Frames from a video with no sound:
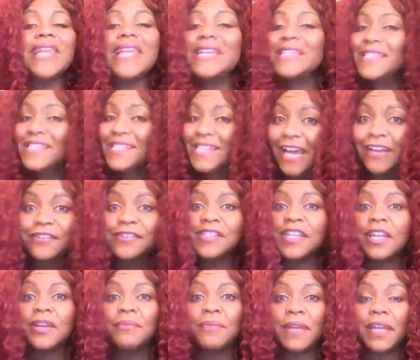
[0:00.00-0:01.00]
Saturn's
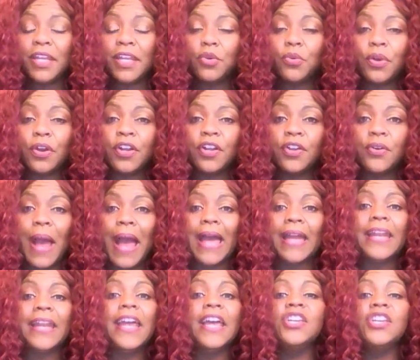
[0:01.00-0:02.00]
going to meet you where you're
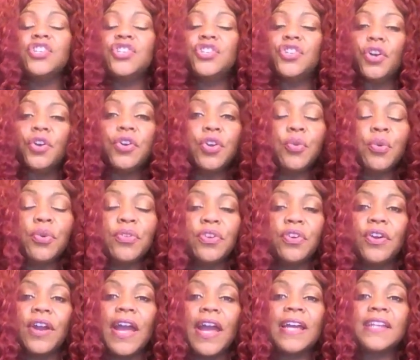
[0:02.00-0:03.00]
at, show you where the
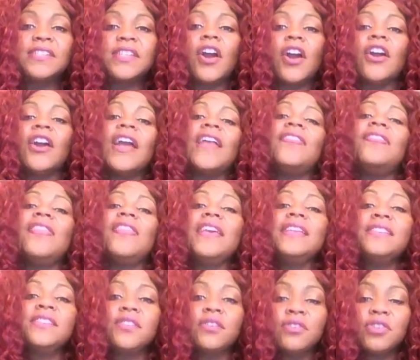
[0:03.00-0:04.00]
cracks are, and
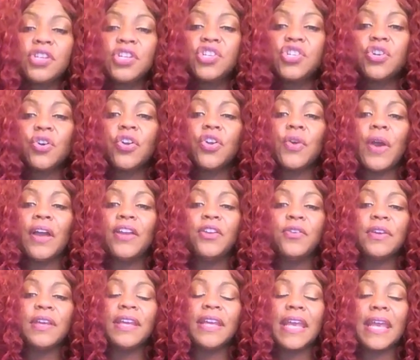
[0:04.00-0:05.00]
then start to show you how you
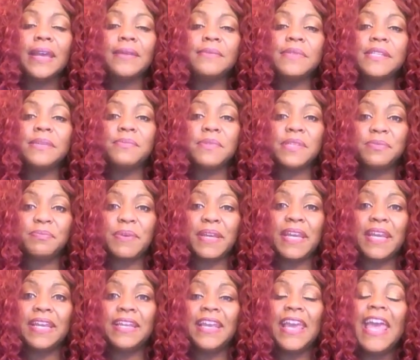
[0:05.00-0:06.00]
can gain some
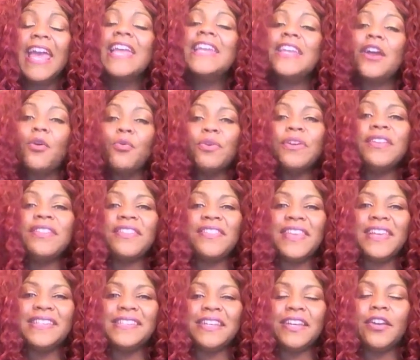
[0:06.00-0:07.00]
speed. Now, one of the
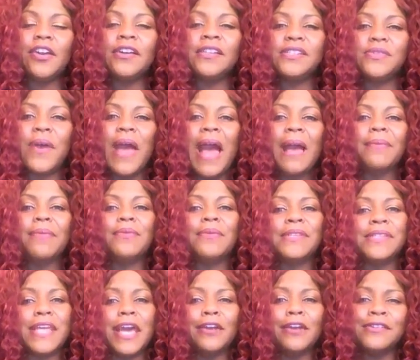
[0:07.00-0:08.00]
things that can also happen when
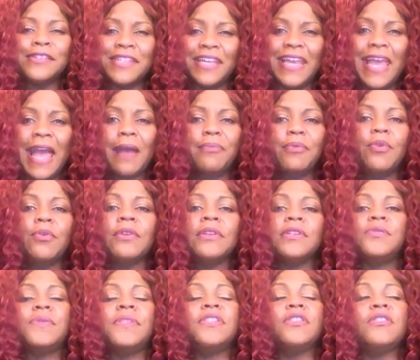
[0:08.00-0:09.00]
Saturn's in Capricorn
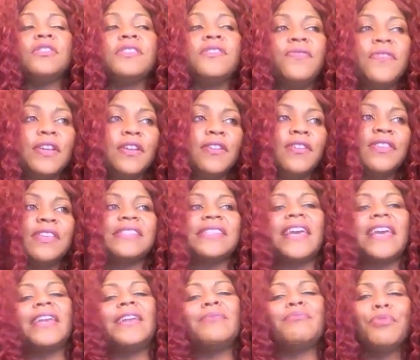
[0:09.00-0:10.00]
is we start to feel this
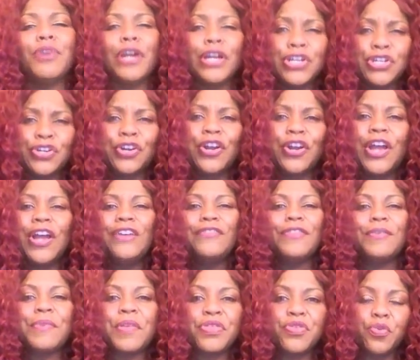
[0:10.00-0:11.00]
kind of pressure
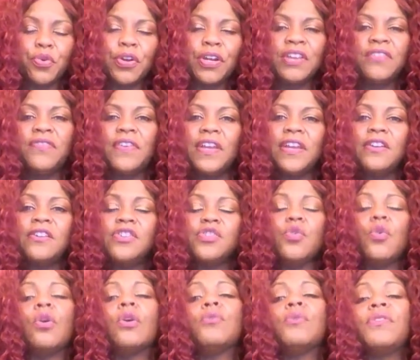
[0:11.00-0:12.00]
from authority figures,
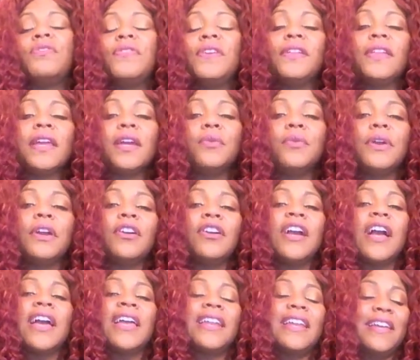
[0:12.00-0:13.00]
or we feel like we are
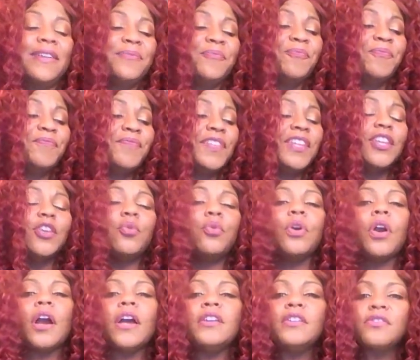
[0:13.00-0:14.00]
kind of, you know,
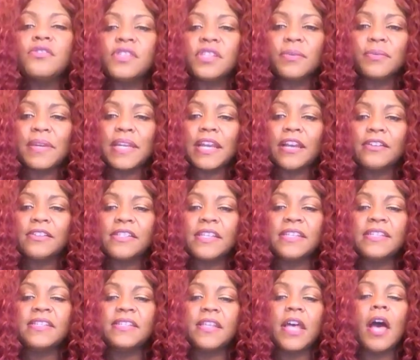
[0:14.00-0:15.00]
we're under somebody
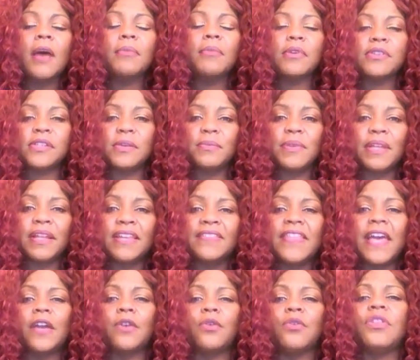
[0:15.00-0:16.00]
else's thumb or something like
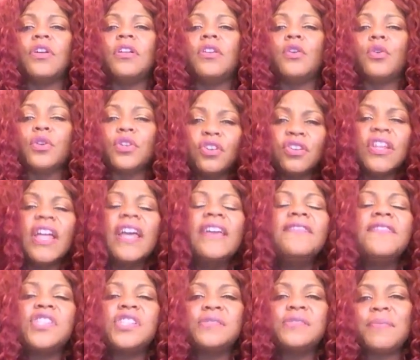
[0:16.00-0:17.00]
that, or the, or your
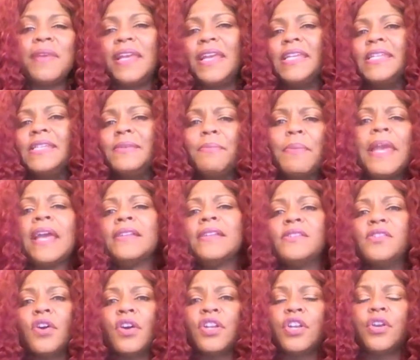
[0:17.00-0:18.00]
life's just making demands
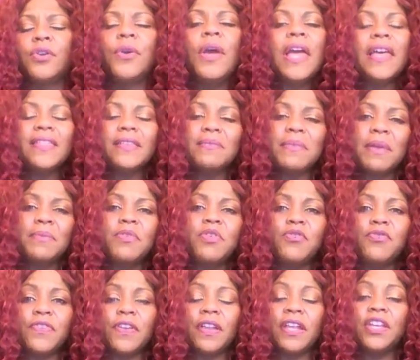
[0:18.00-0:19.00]
on you that maybe you
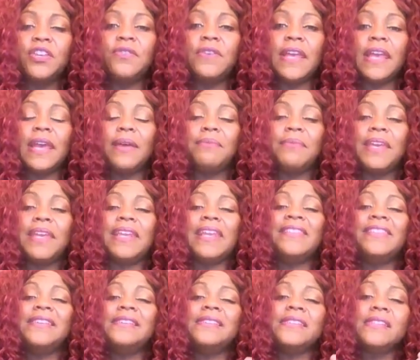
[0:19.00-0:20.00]
feel like you can't meet.
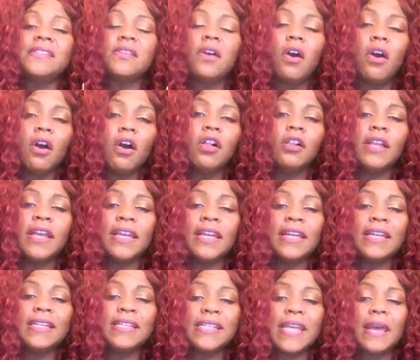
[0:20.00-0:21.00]
This is all in
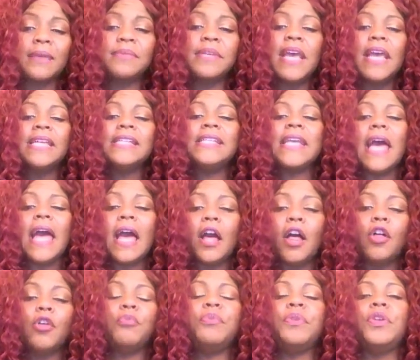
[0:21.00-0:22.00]
an attempt to
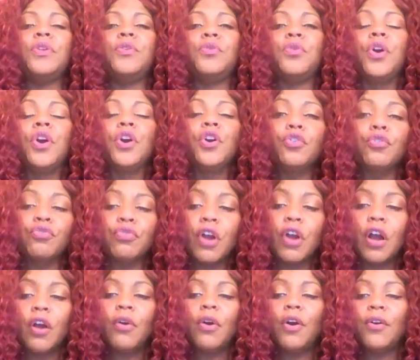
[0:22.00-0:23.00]
help you
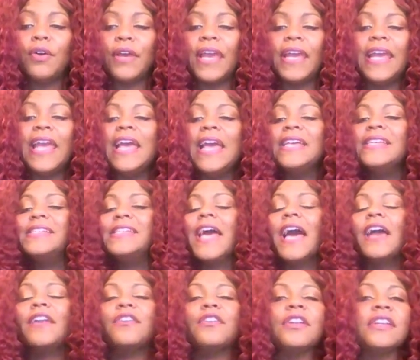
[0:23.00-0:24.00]
grow, okay?
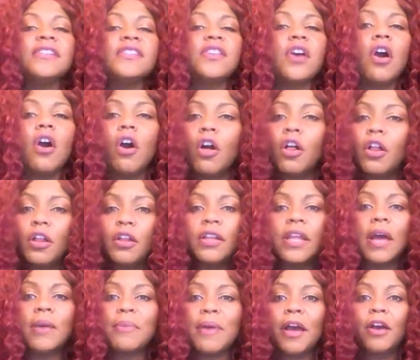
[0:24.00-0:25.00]
Saturn is all
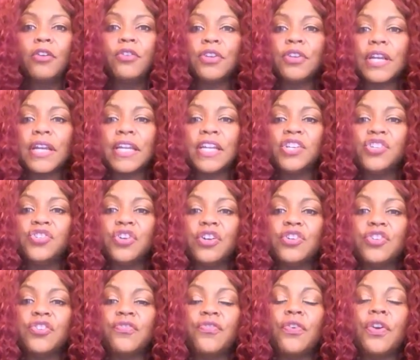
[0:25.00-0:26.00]
about creating
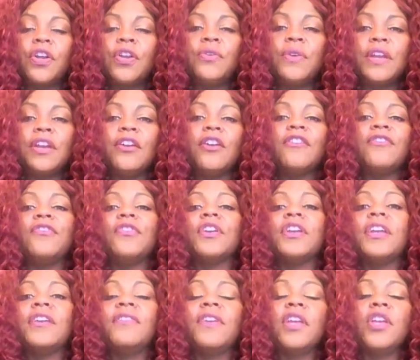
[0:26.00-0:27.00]
structure for you here, for
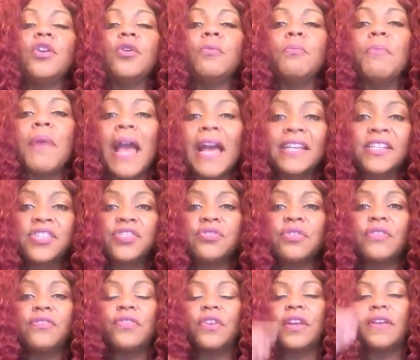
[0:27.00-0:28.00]
giving you
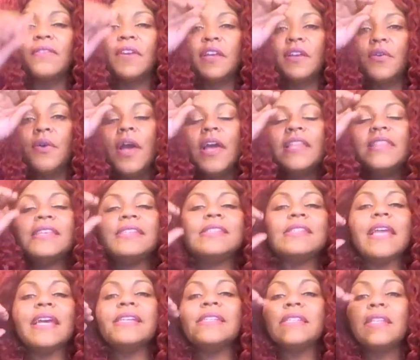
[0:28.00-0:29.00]
mastery, for giving you this
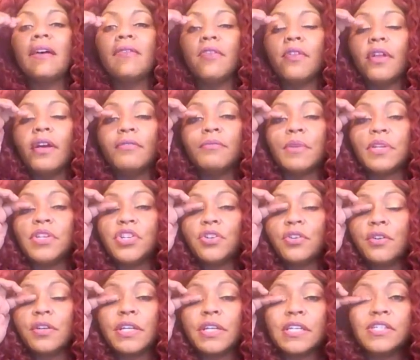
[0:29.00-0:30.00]
next level of
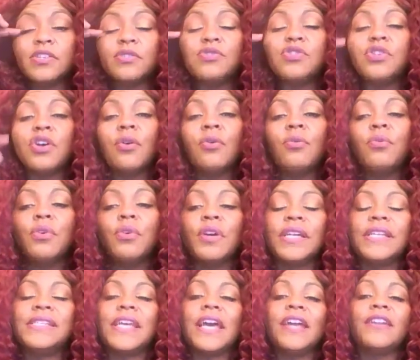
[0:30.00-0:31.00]
maturity. So don't
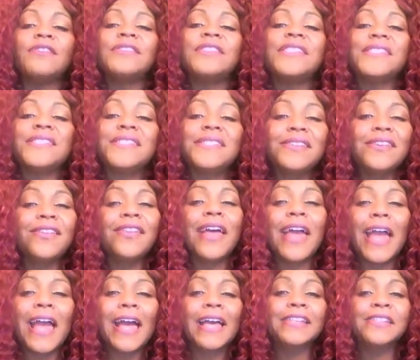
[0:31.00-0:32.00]
worry, Saturn still
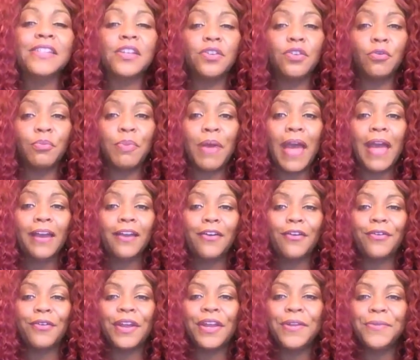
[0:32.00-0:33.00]
has your back,
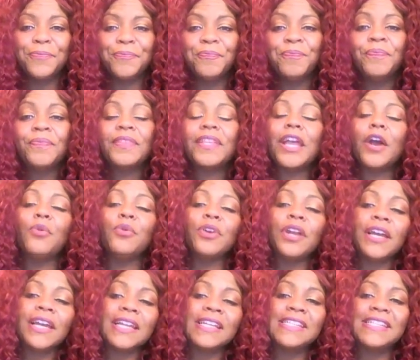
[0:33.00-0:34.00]
all right? Now, we're
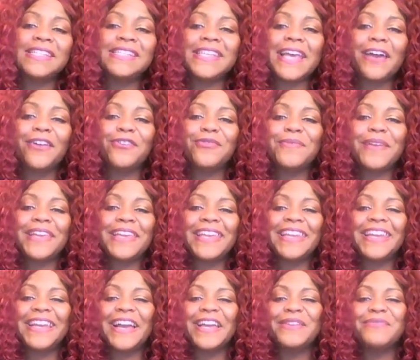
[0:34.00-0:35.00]
not going to see Saturn make
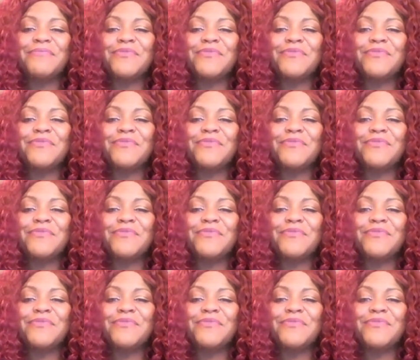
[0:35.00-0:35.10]
any kind of